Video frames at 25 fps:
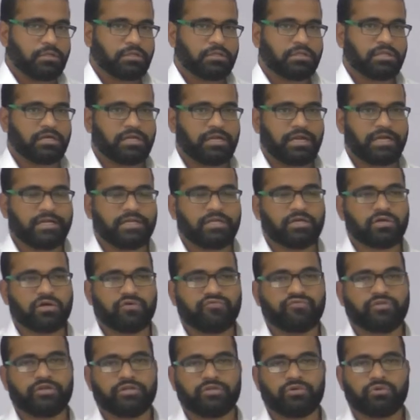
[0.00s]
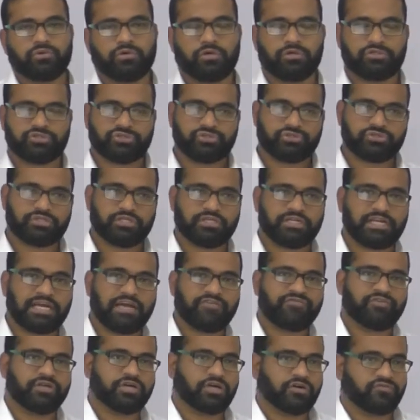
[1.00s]
the writing of the new constitution,
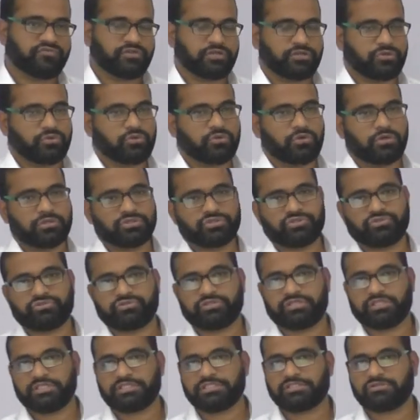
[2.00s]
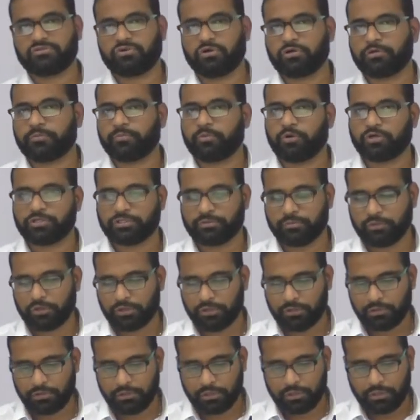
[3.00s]
drafting of the new constitution is not possible.
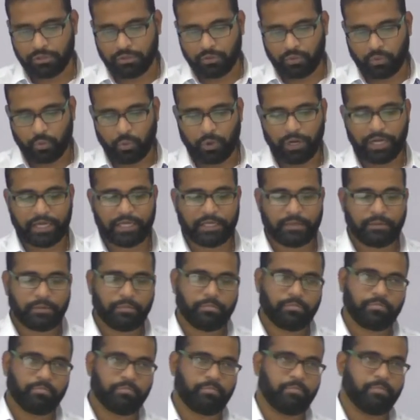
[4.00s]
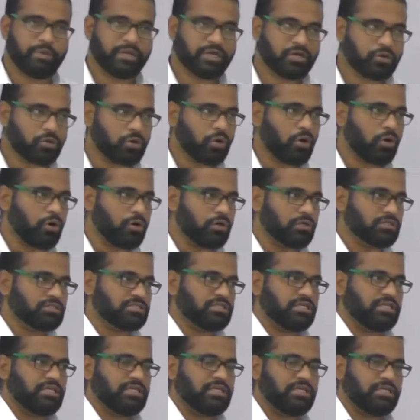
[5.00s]
Why?
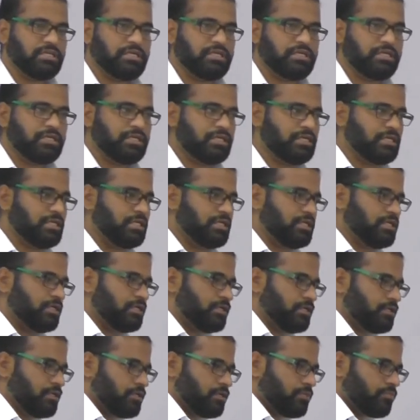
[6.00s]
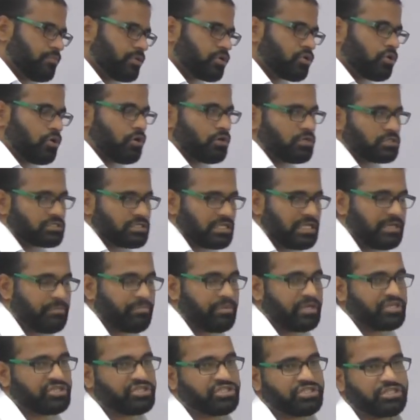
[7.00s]
Because because he
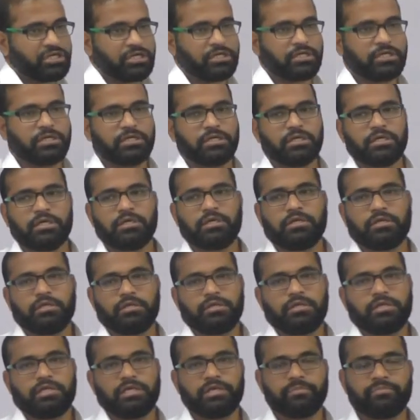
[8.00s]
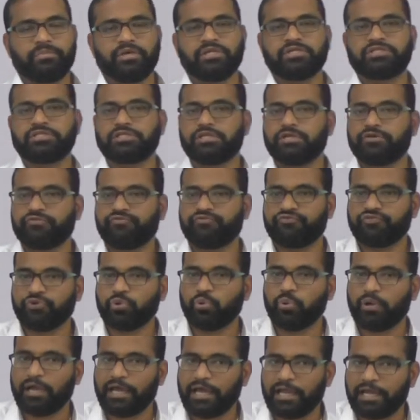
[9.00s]
mentioned he mentioned
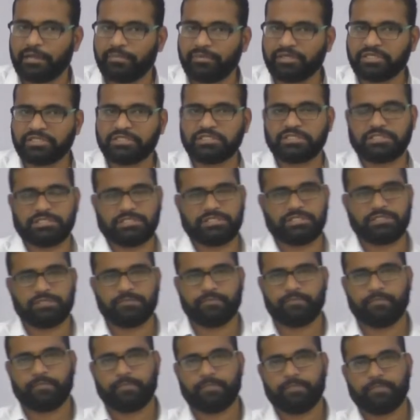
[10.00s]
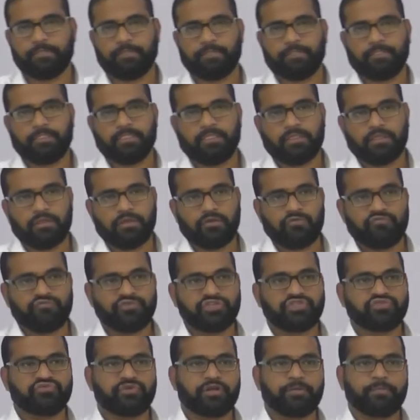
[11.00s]
few elements
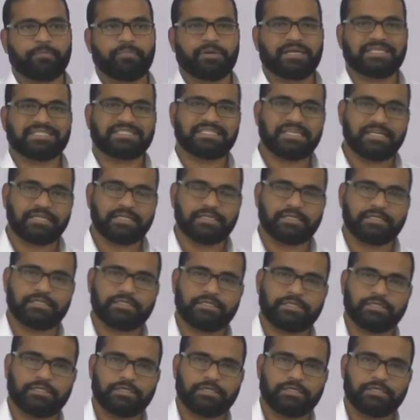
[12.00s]
which were present